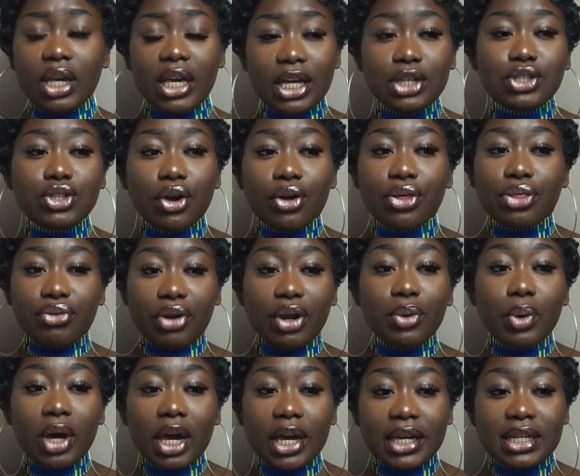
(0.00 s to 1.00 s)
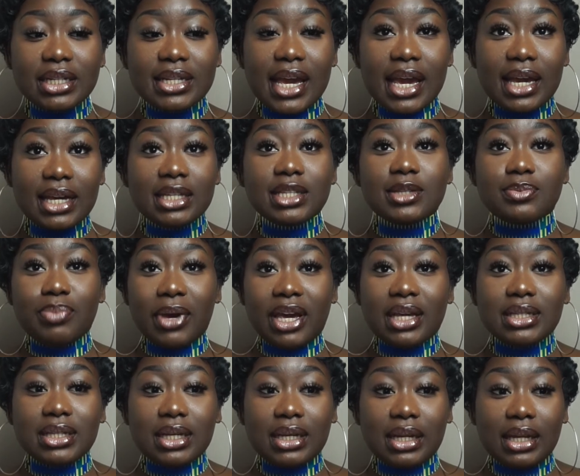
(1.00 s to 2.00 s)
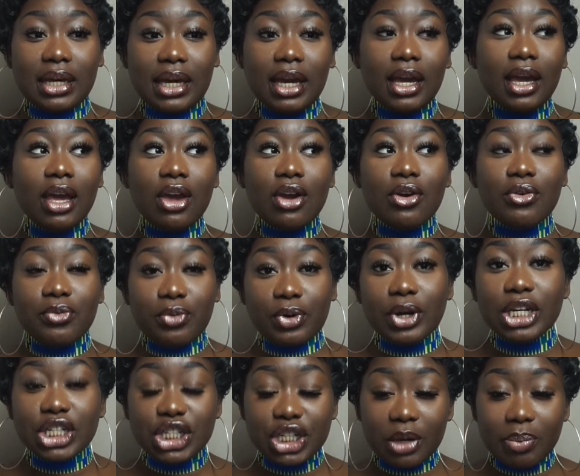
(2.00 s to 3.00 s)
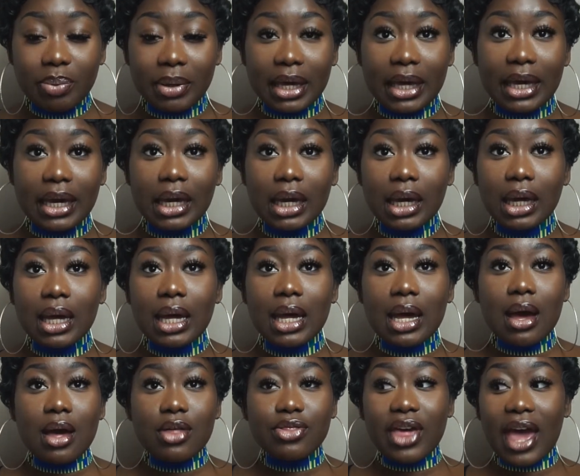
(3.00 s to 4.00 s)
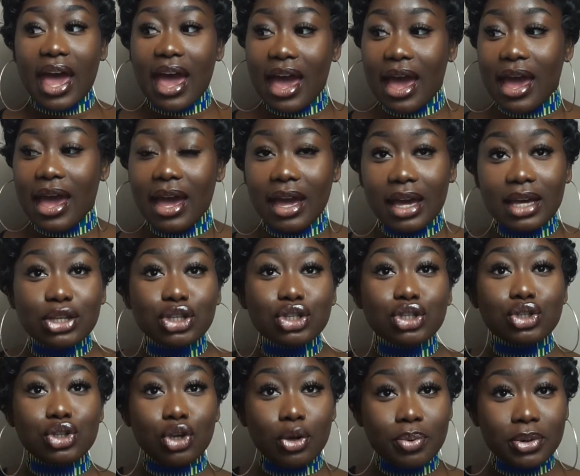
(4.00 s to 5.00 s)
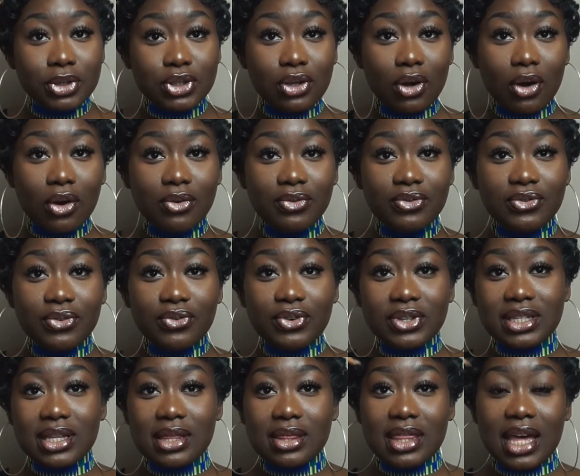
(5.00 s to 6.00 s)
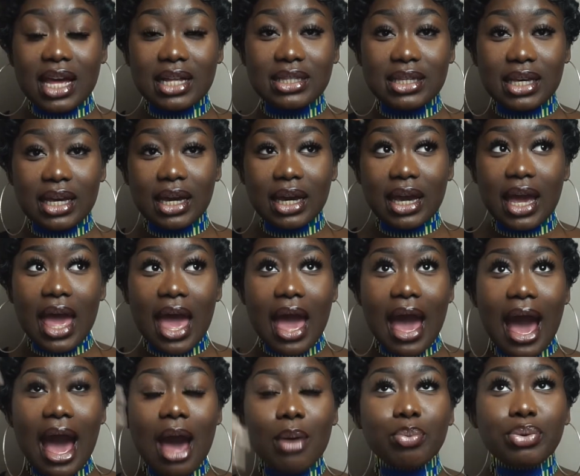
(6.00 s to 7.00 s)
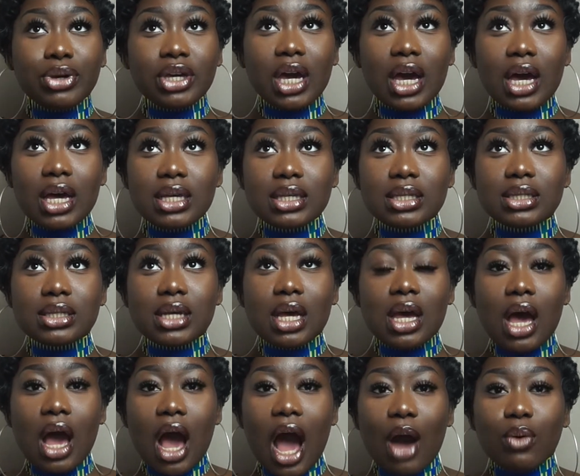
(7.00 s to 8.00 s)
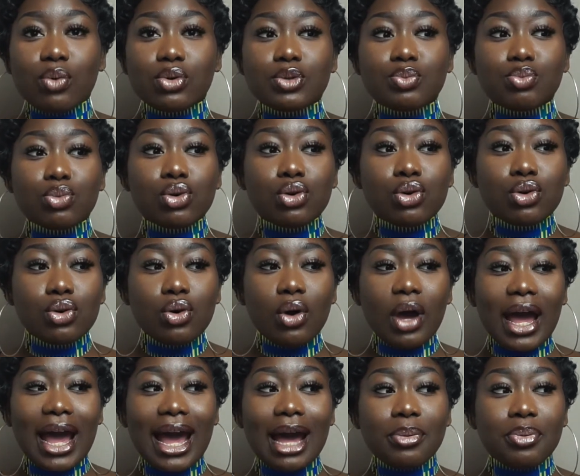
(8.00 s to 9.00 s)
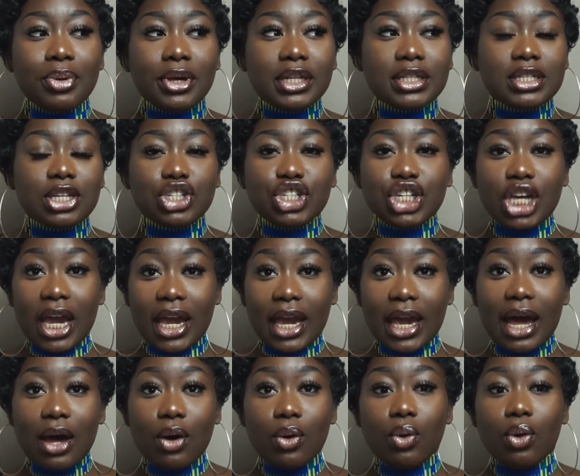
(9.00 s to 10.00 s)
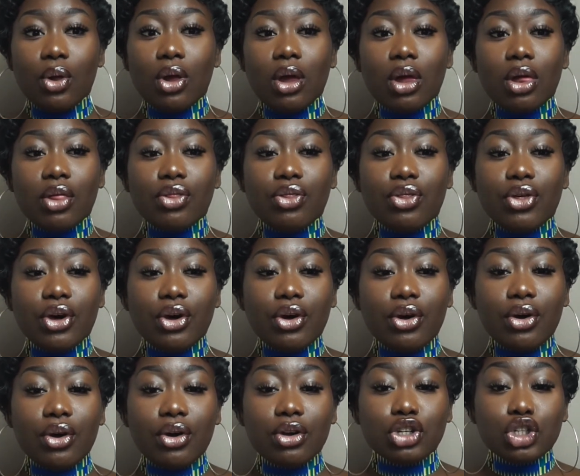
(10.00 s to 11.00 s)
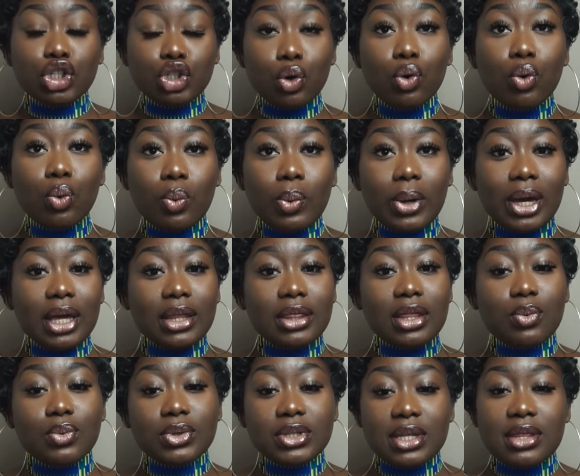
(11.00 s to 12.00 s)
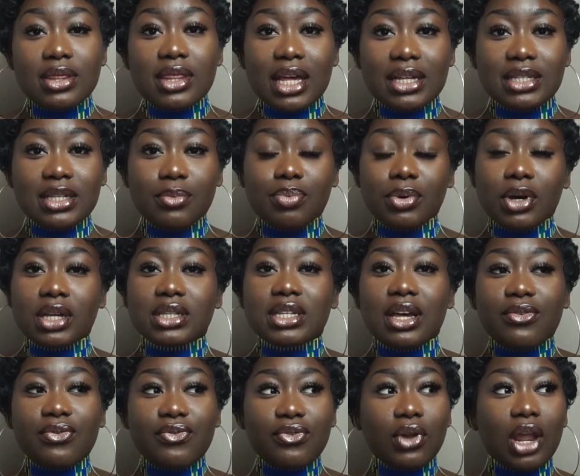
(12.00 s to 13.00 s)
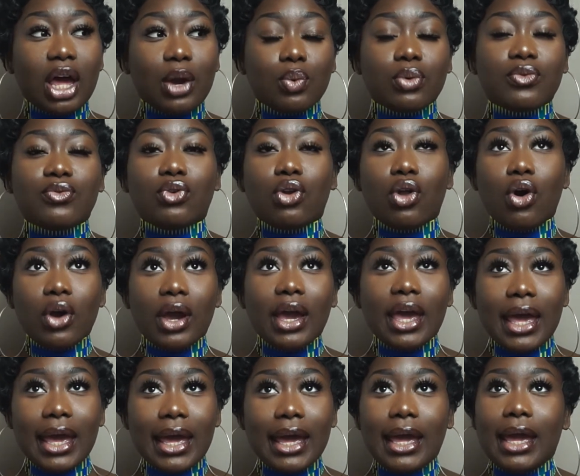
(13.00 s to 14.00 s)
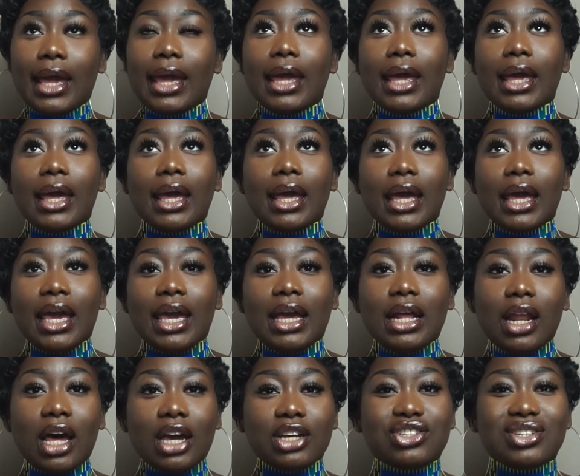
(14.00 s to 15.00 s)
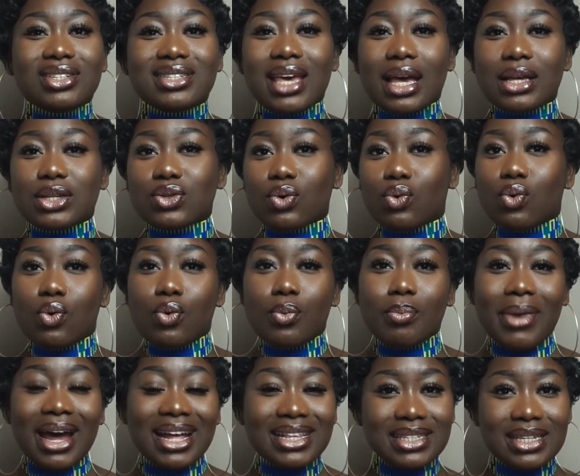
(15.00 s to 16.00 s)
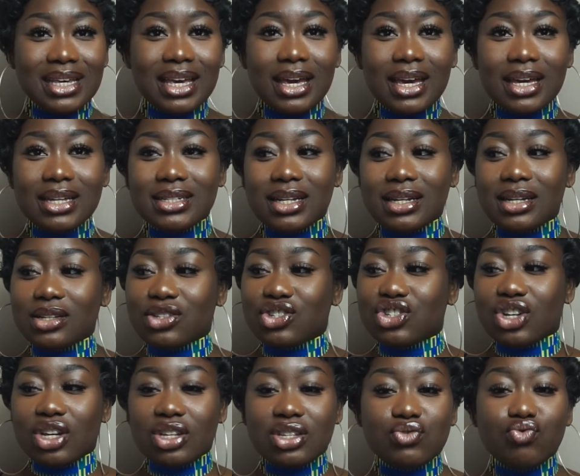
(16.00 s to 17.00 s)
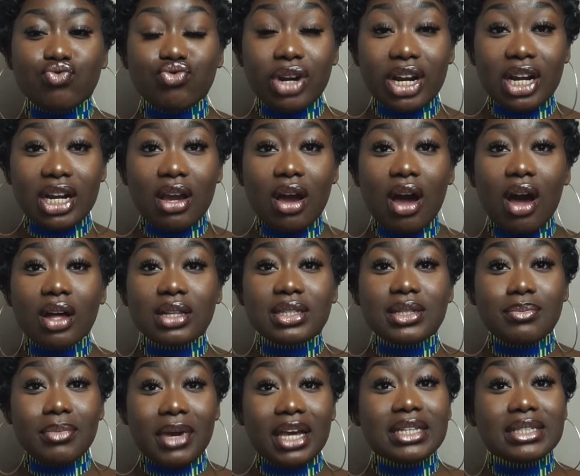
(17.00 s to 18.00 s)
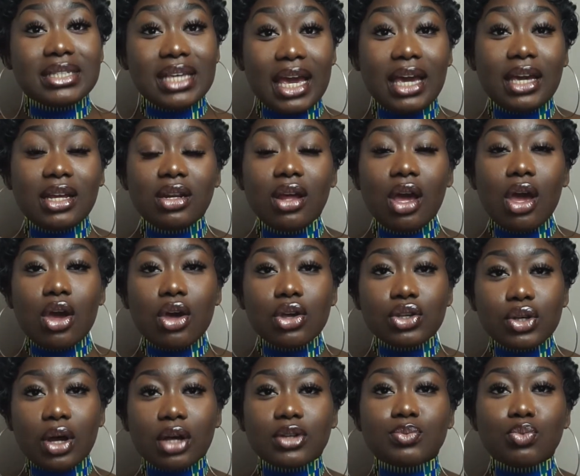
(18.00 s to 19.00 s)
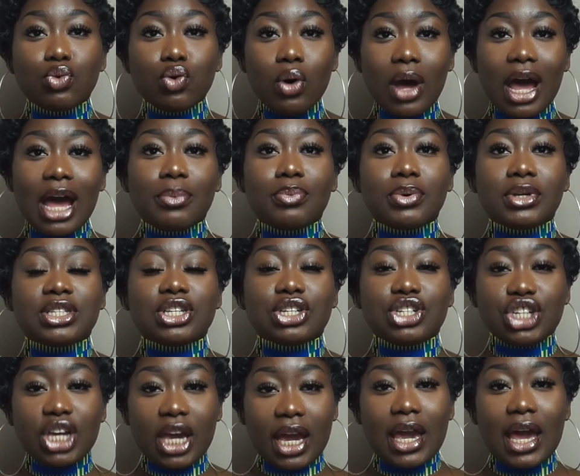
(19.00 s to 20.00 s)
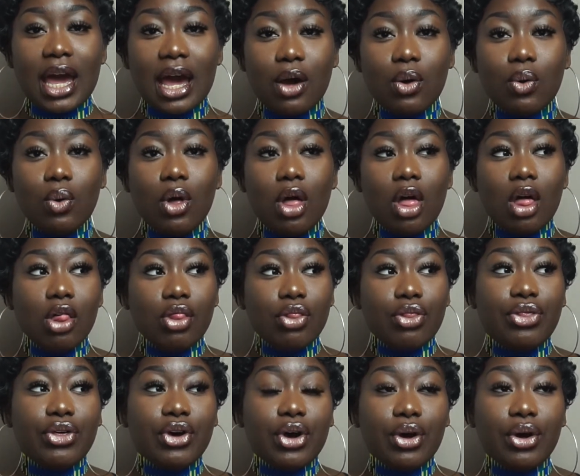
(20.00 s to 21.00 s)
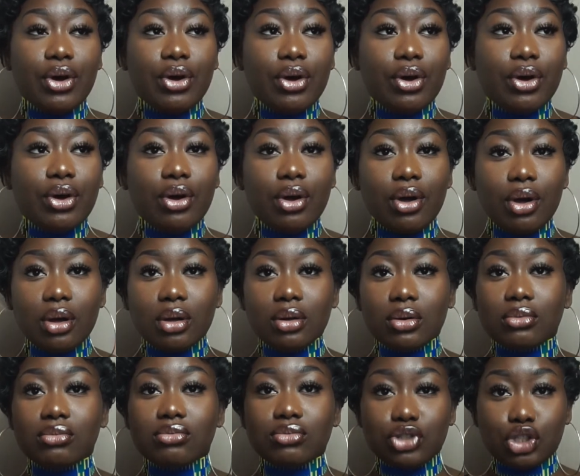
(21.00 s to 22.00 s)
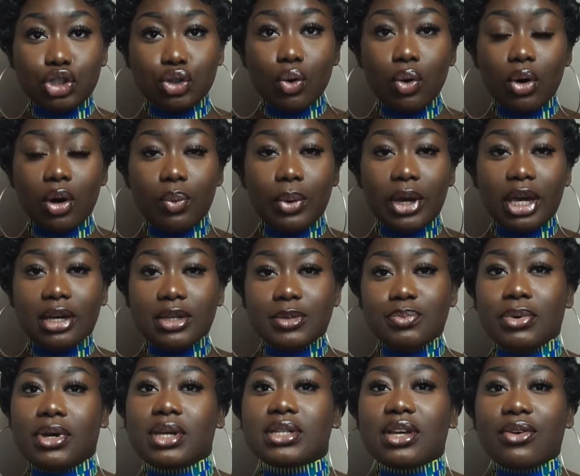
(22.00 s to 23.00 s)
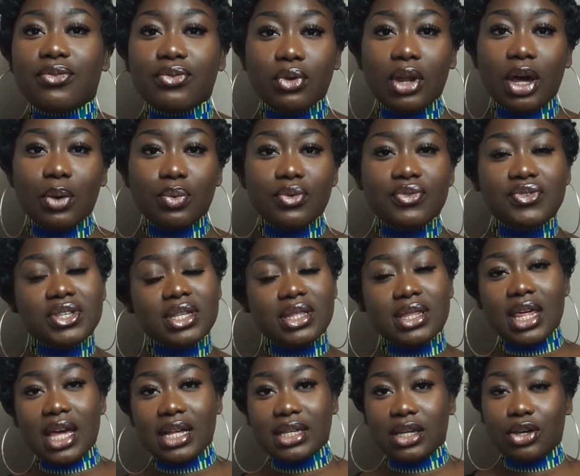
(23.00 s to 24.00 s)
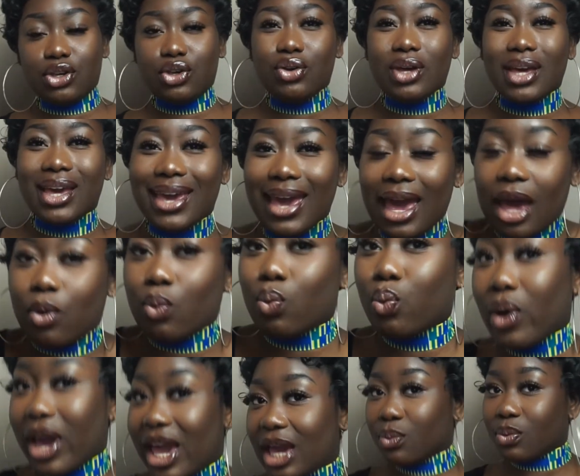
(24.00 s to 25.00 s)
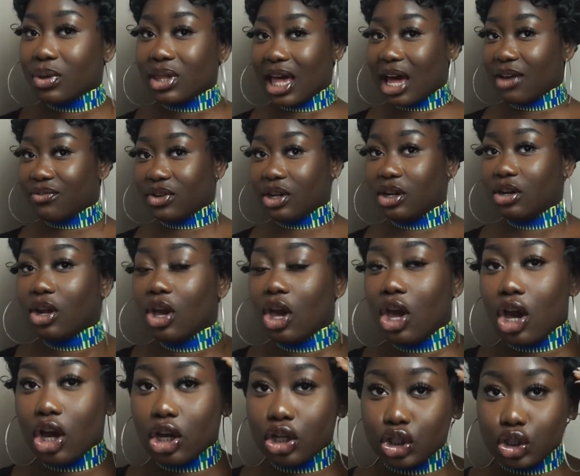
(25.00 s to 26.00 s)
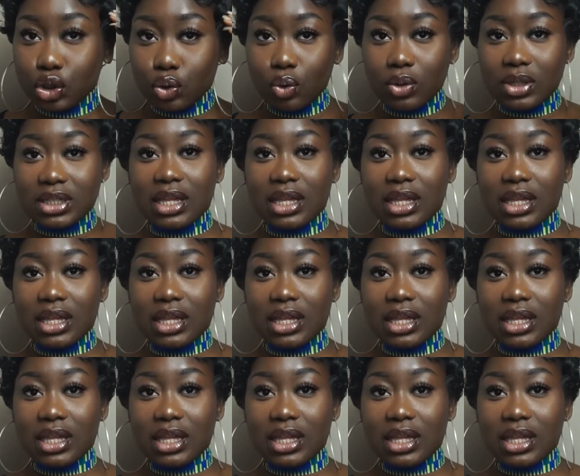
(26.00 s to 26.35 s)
it took 3 working days basically, free shipping. The hair is super soft for synthetic, and because I was more happy to check out the short wig that was synthetic, because I feel like with long hair it like just gets all matted and it's just really hard to maintain. So I was more happy to check out the shorter wigs, because I feel like with synthetic you can get away with having a short